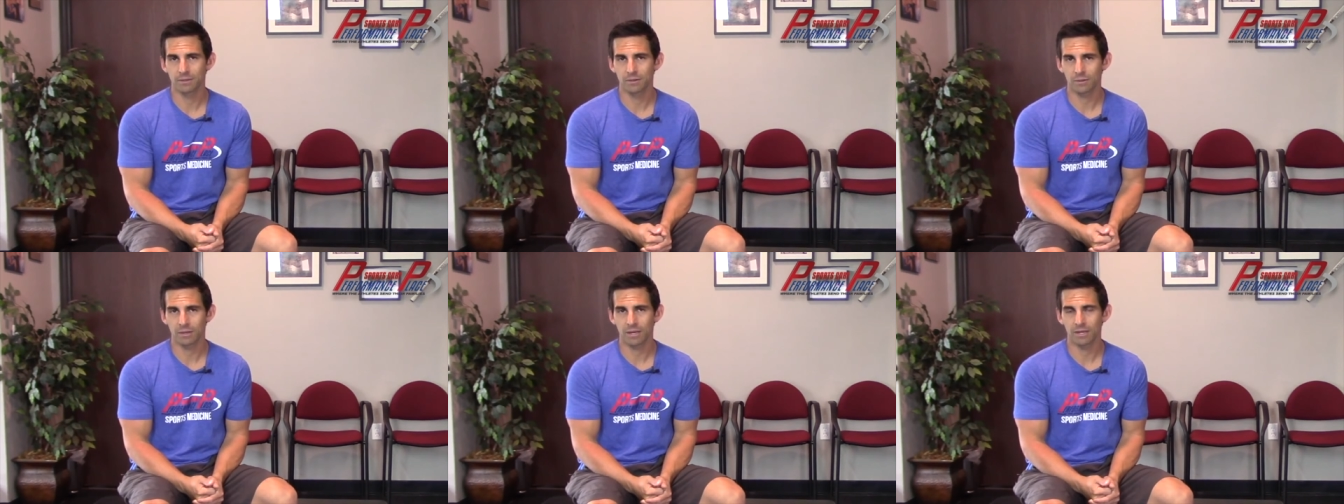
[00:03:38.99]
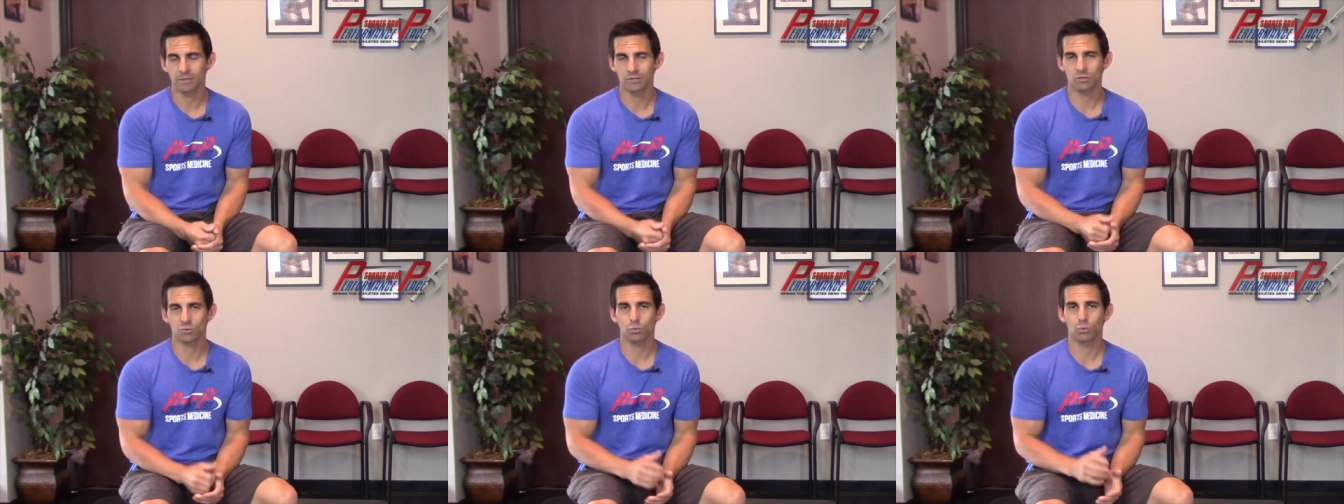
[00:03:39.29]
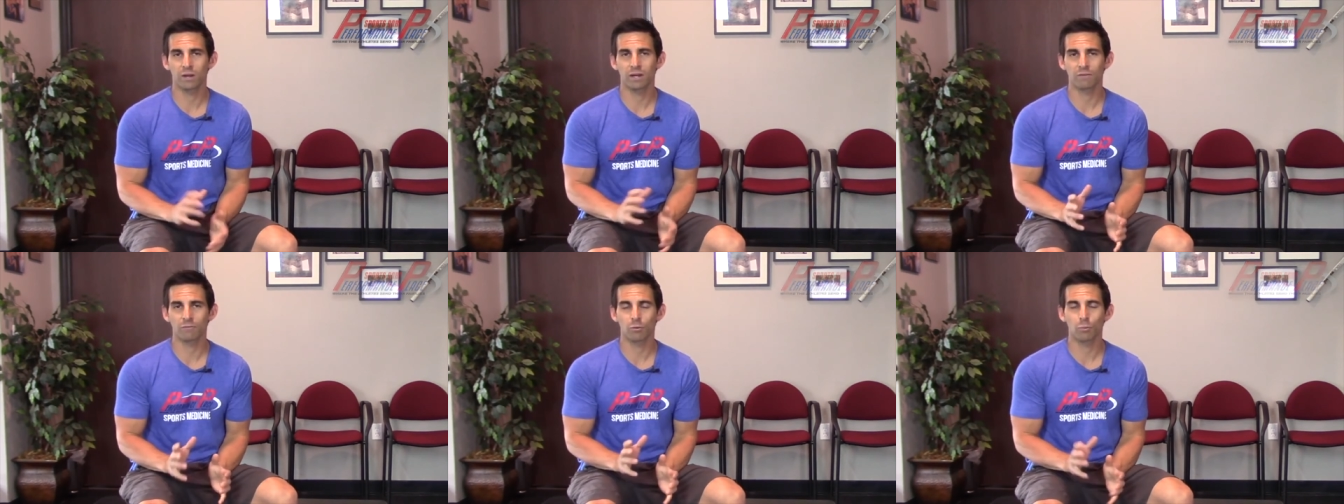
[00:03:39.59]
Okay, just
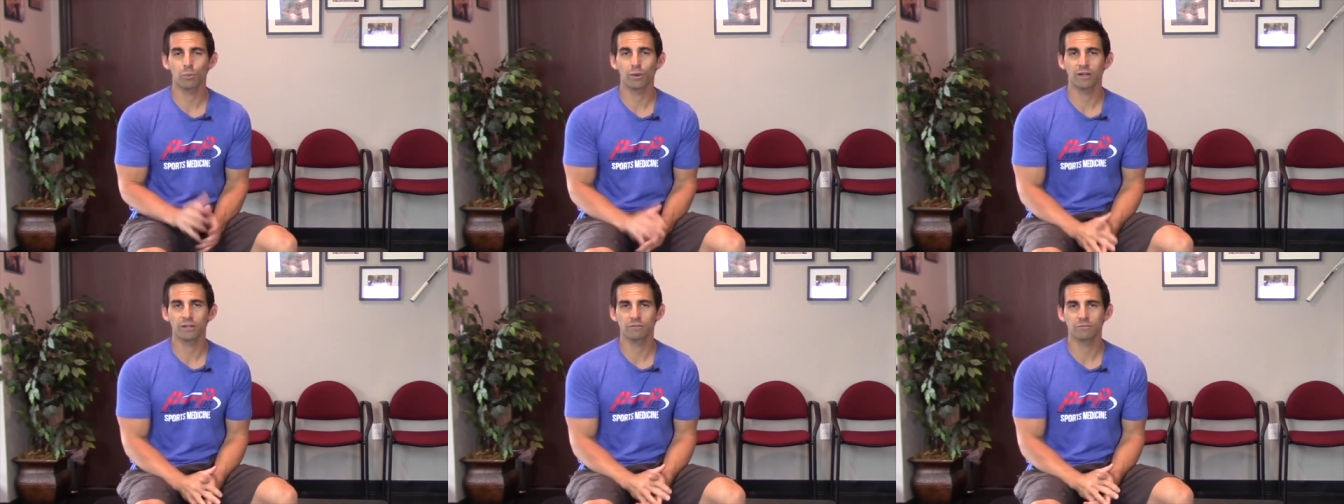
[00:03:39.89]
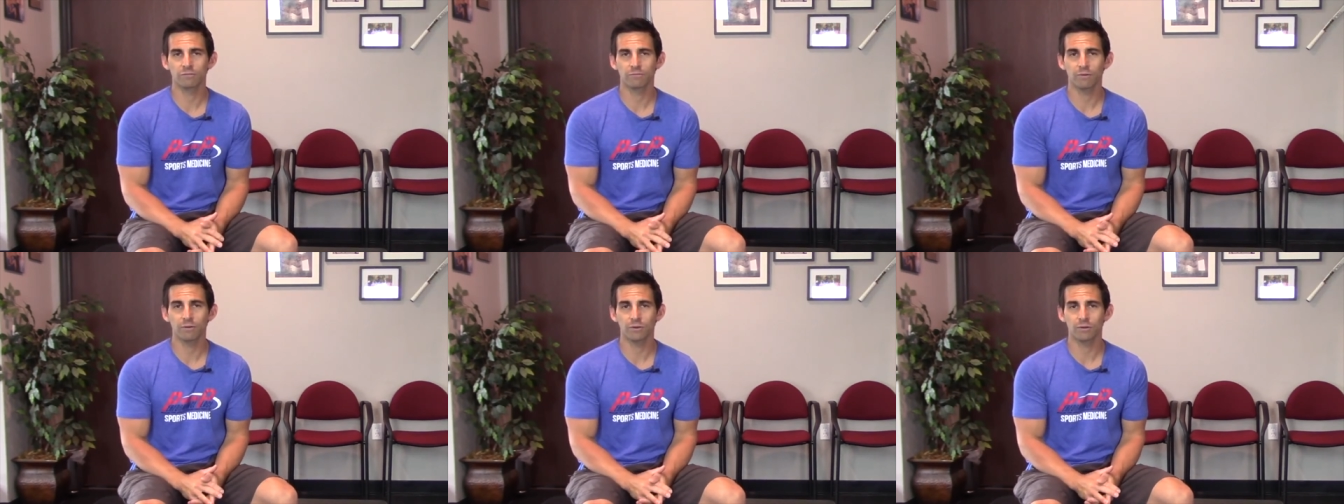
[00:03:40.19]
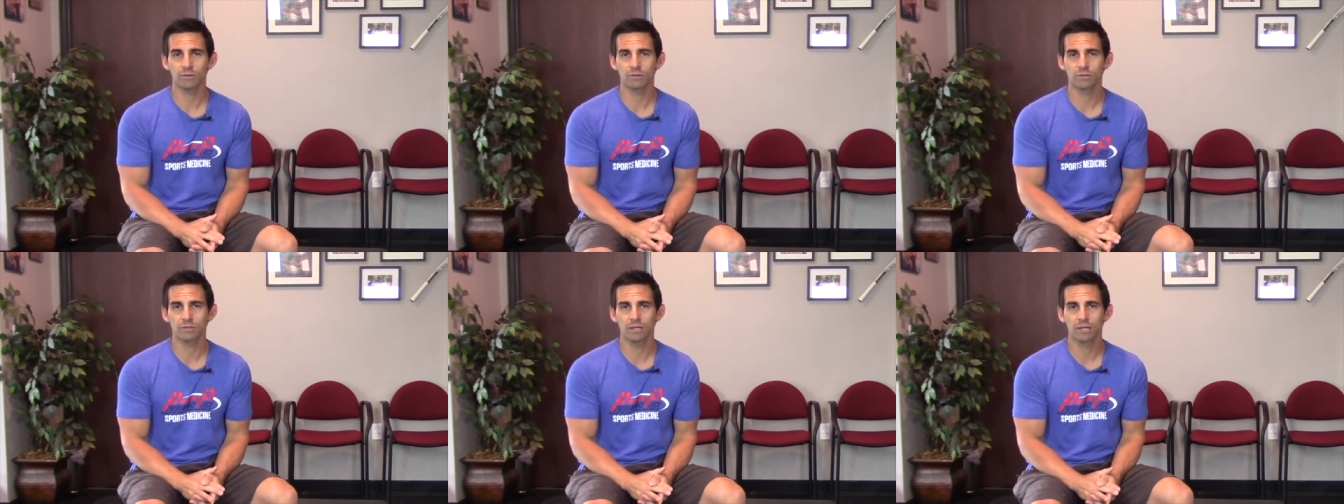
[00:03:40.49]
whatever breaks
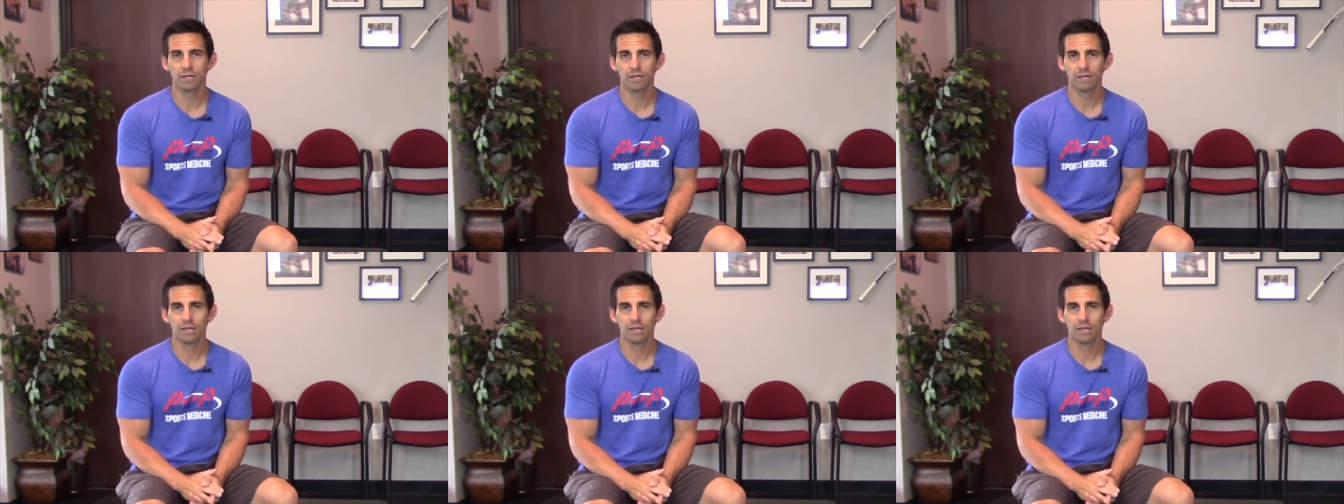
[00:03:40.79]
first.